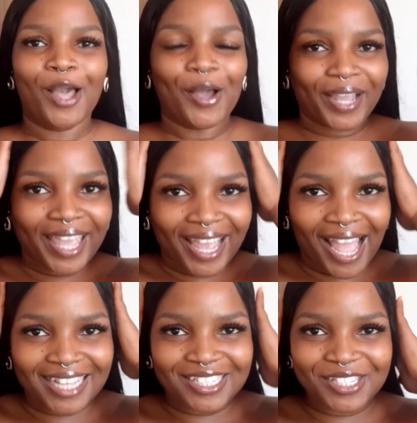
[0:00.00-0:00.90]
Okay,
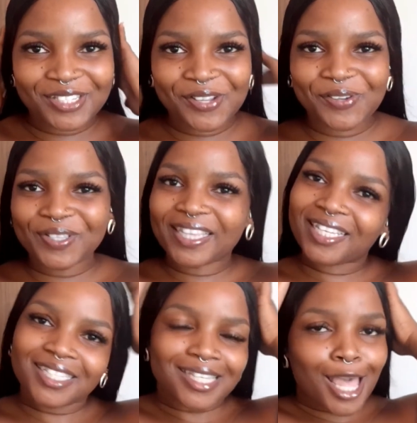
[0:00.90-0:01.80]
guys, so
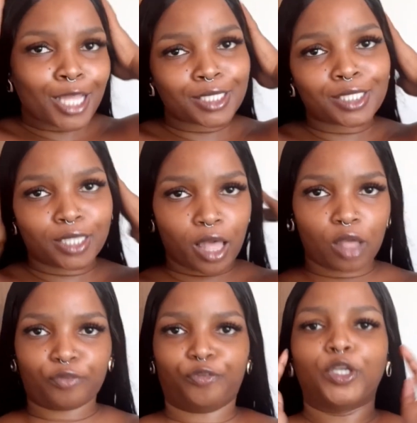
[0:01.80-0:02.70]
this is
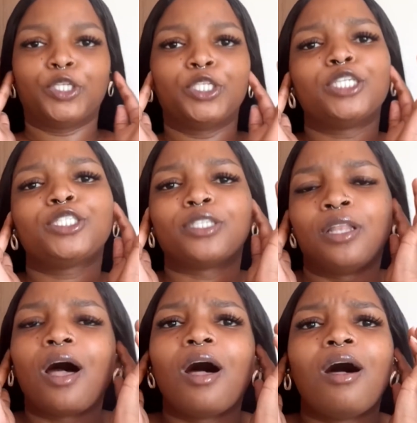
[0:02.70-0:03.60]
the finished
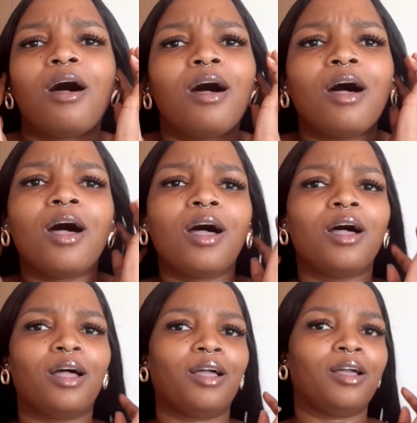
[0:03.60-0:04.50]

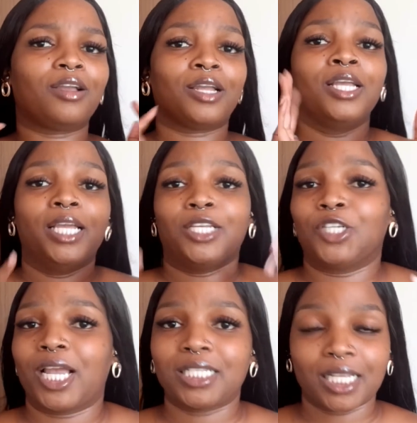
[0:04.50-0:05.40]
look. As
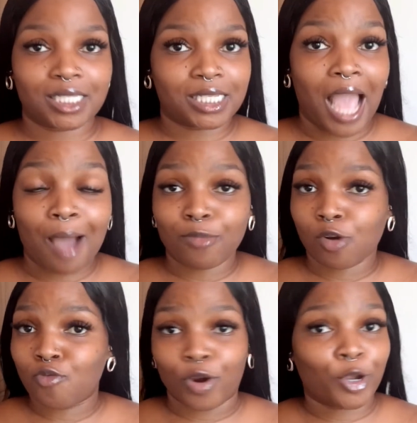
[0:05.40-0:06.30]
you guys can see, I'm
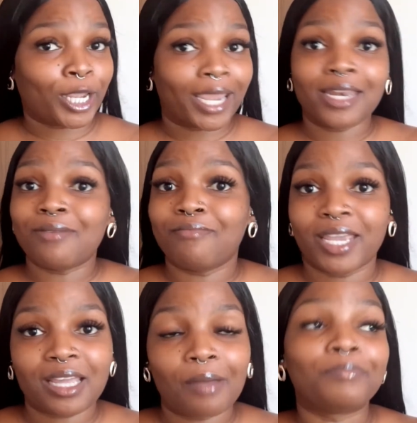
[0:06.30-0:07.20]
not rocking any
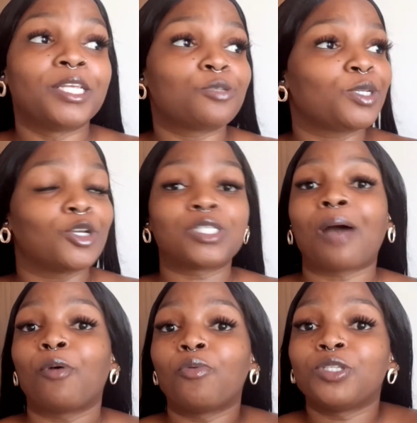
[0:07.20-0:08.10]
makeup. That's because
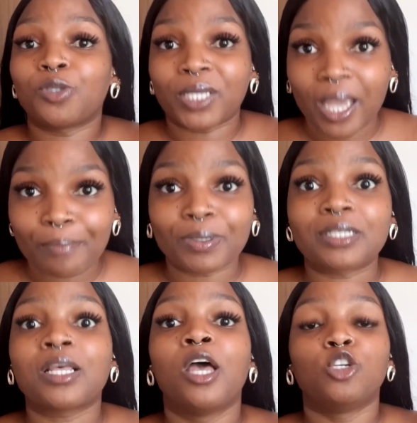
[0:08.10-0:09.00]
I'm going to
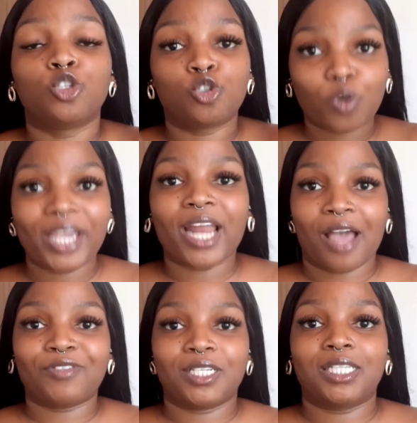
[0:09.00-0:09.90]
campus straight
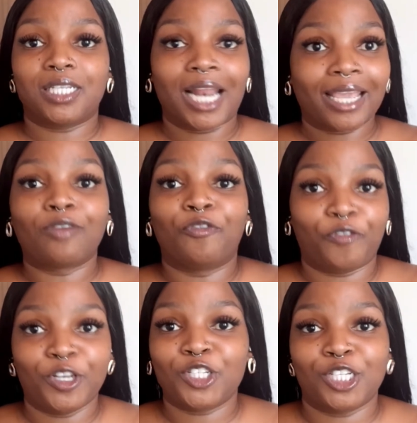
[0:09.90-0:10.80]
after, like,
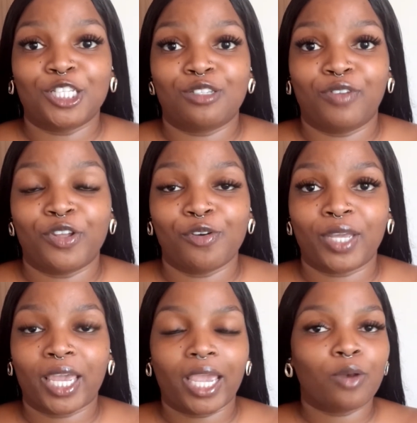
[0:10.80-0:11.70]
finishing this video,
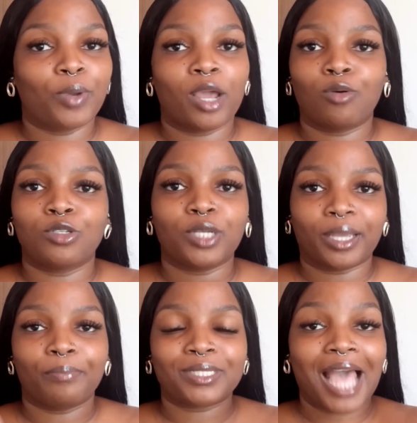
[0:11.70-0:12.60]
okay? And when I go to
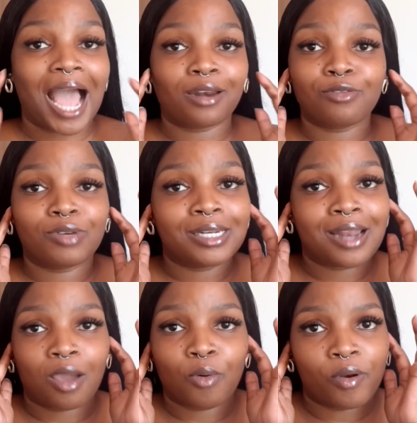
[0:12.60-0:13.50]
campus, I don't really
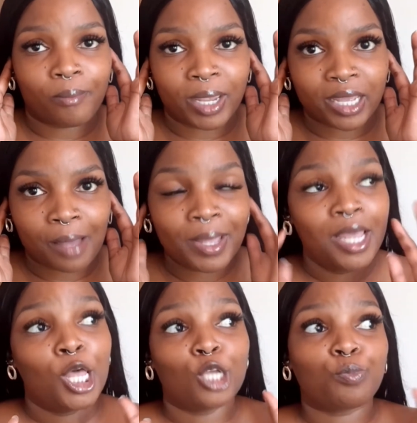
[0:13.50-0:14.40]
like wearing makeup,
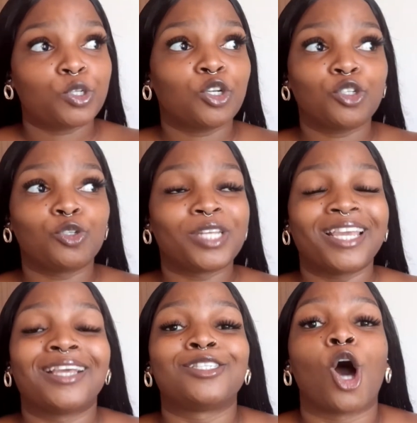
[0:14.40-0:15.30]
especially
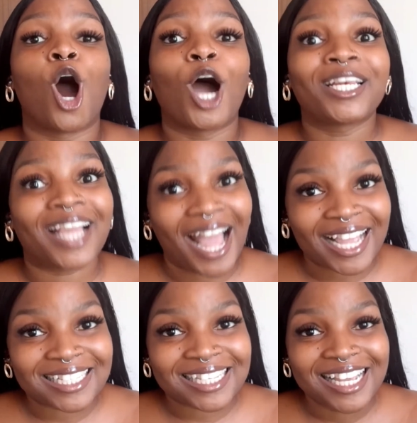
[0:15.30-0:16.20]
today. It's hot,
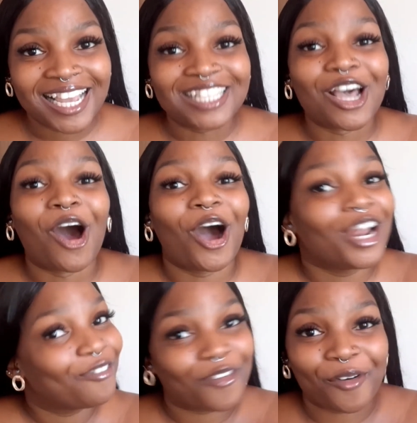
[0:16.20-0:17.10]
guys. It's
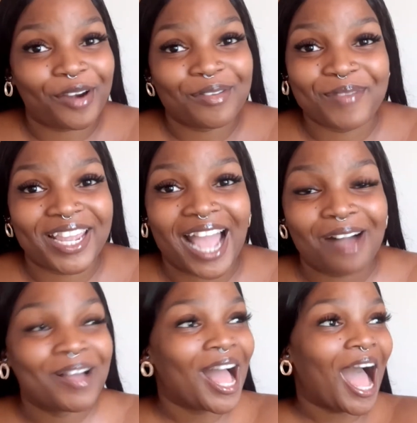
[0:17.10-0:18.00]
hard for wearing
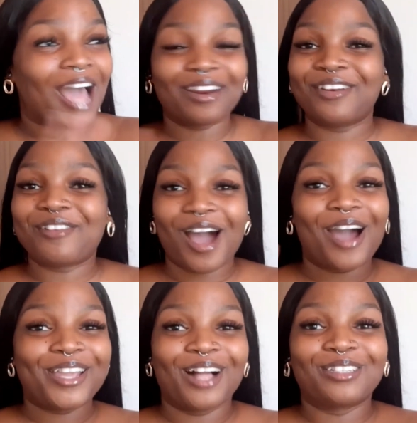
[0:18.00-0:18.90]
makeup. I don't know how
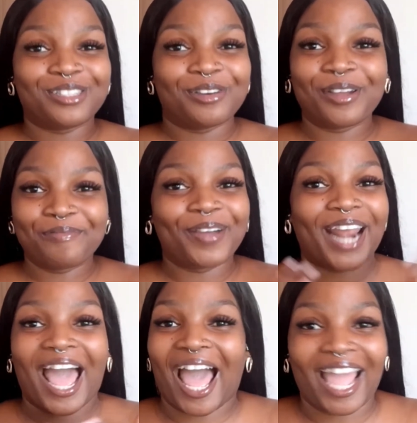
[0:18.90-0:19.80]
y'all do it,
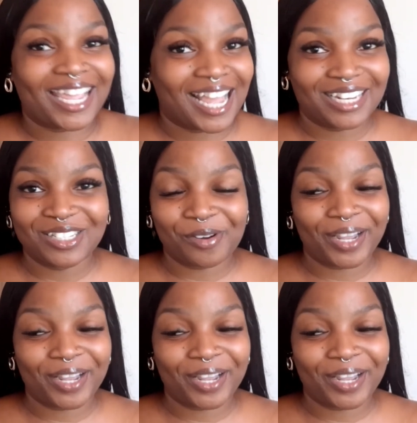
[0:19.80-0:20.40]
but I can't do